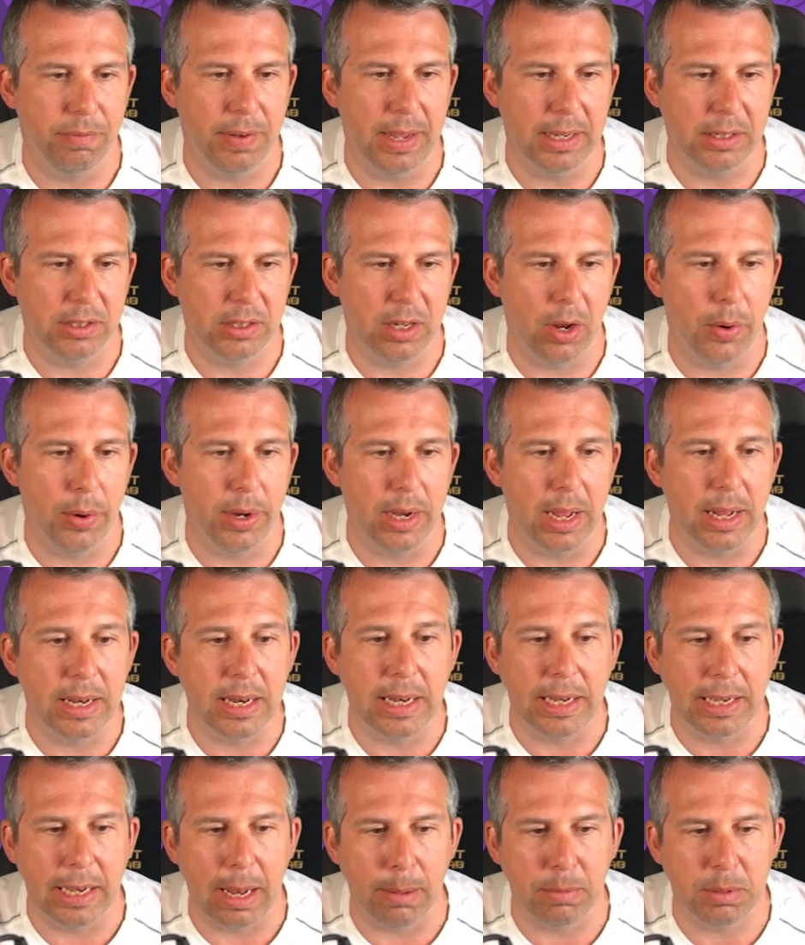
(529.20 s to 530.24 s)
effects going, and
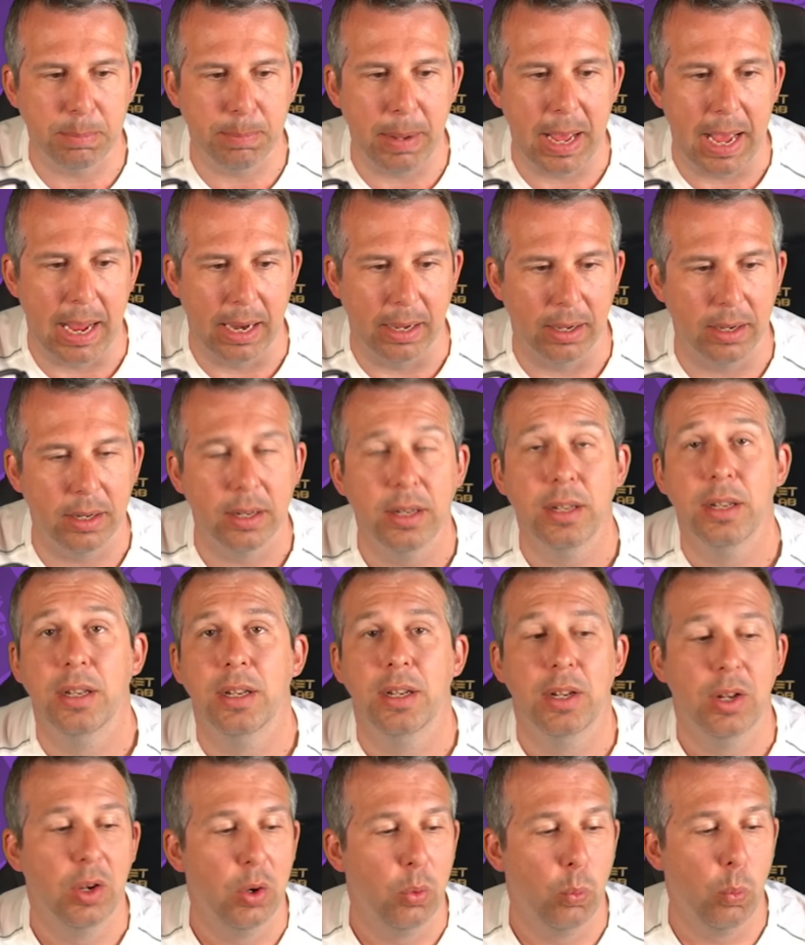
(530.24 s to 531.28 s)
then he comes back.
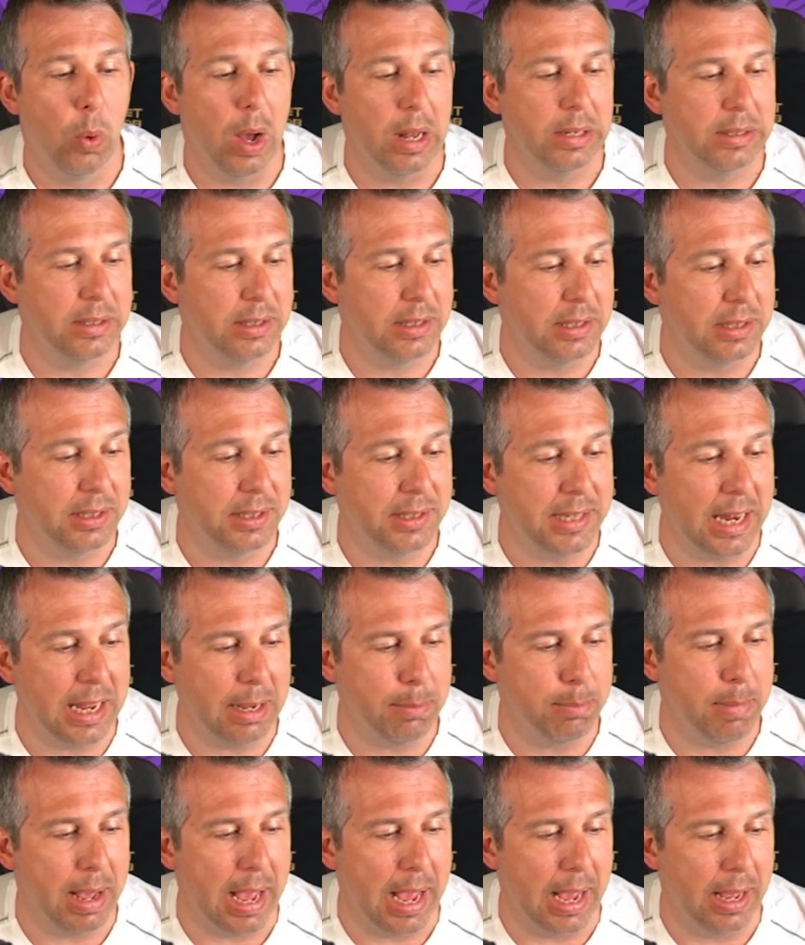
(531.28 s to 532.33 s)
Once the
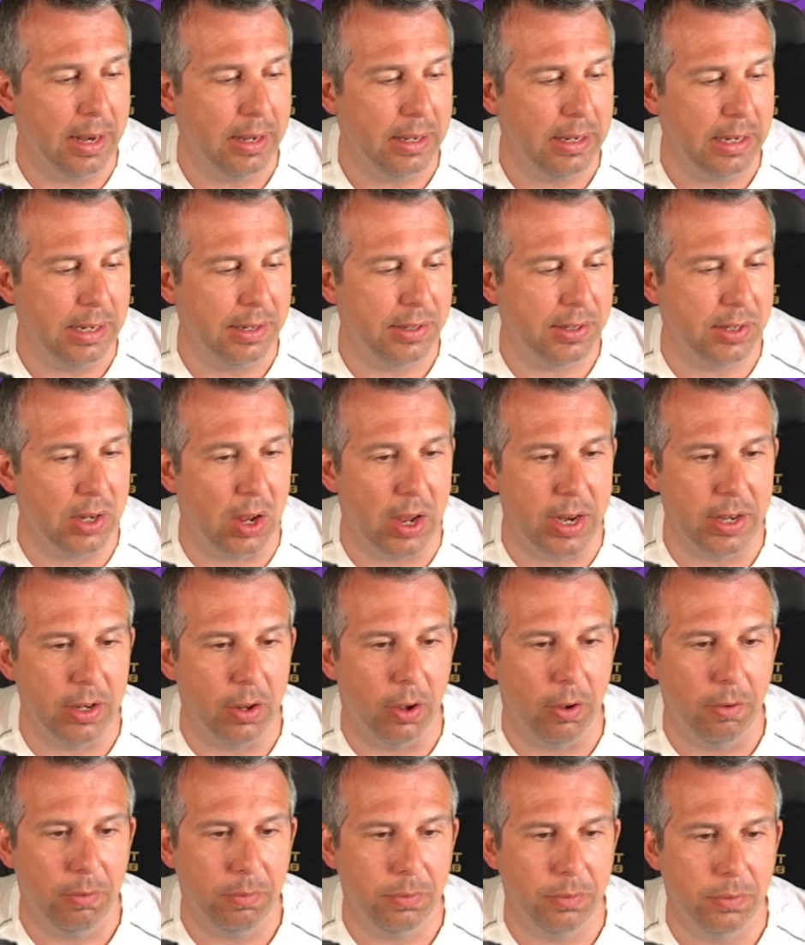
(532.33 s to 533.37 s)
stickman is signed
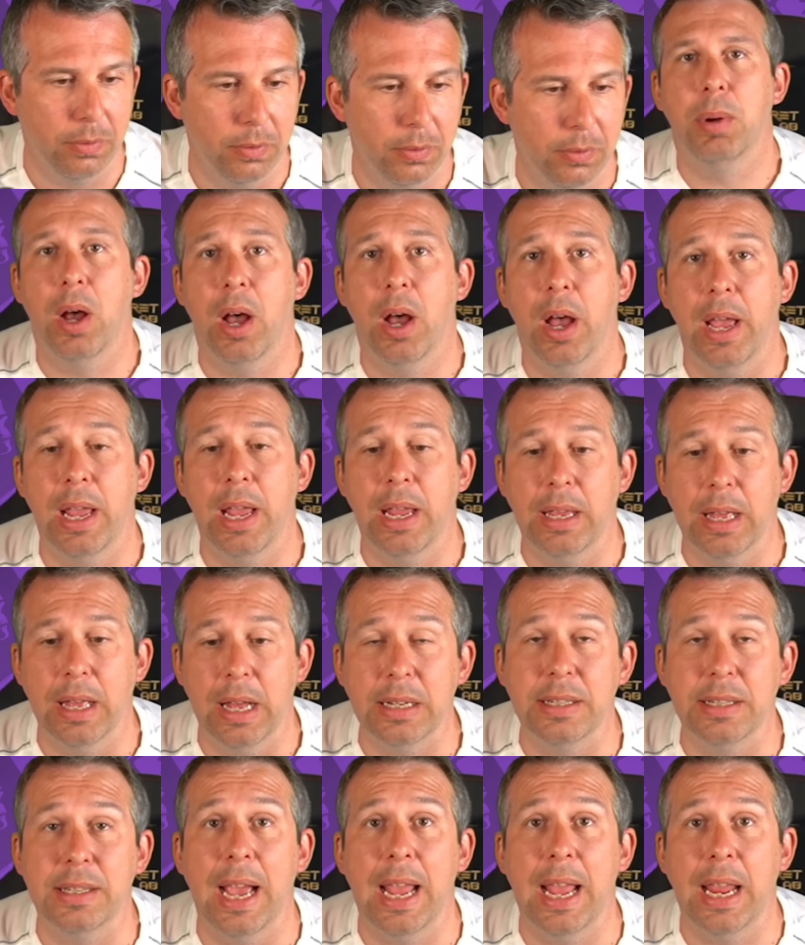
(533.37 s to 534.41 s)
off by
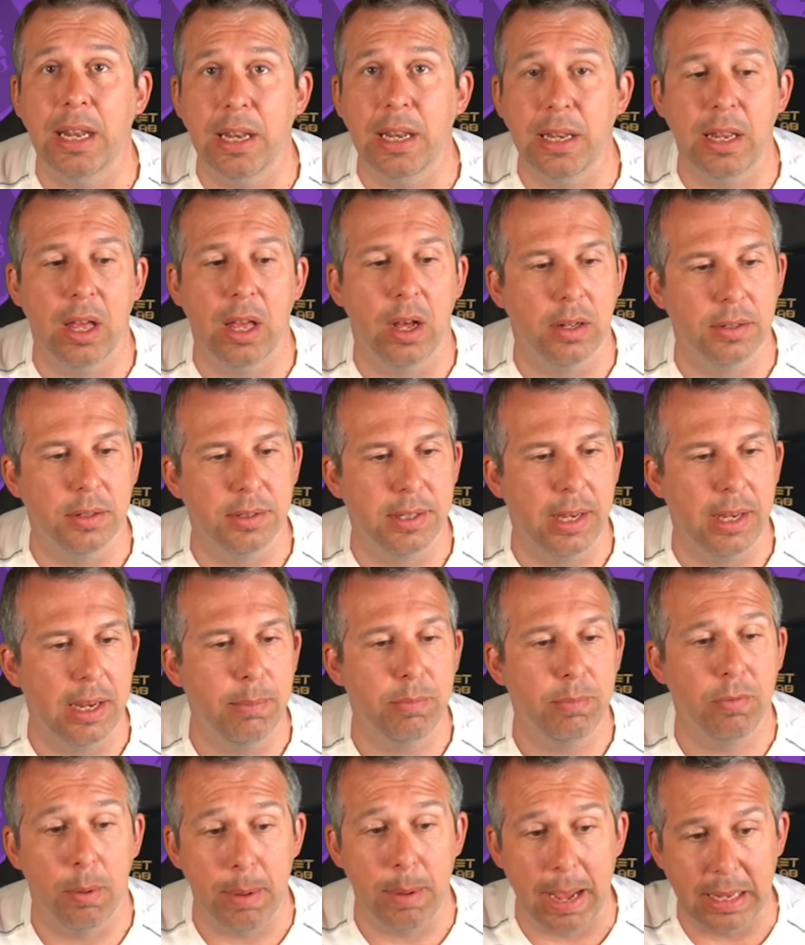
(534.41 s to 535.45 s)
Dane in the art team
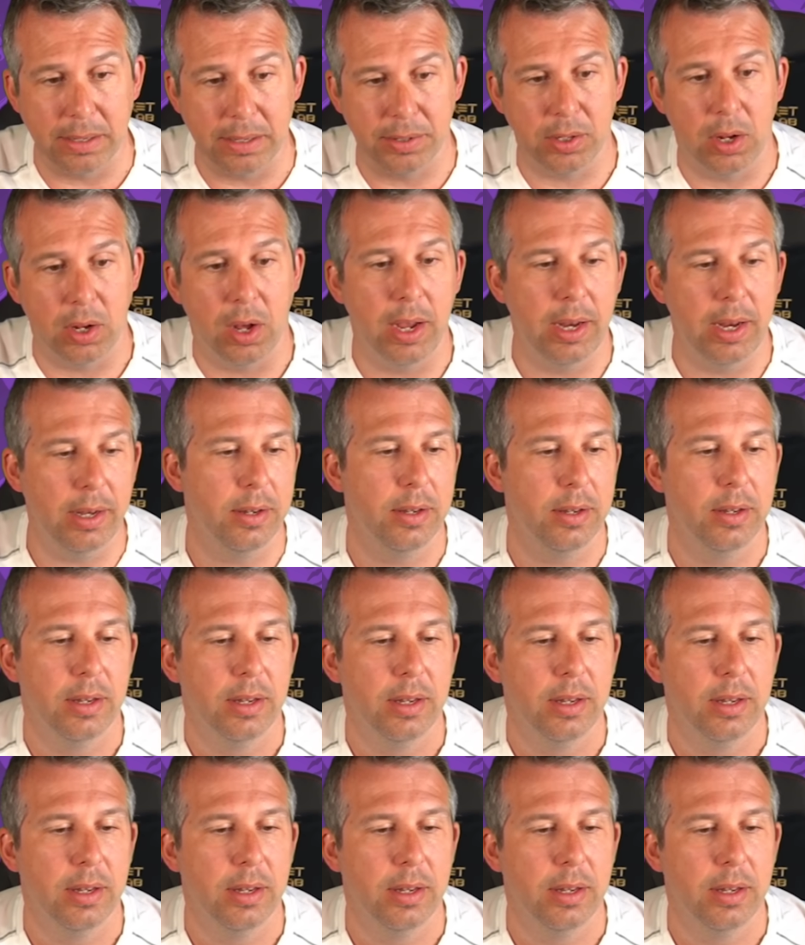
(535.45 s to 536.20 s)
from our side,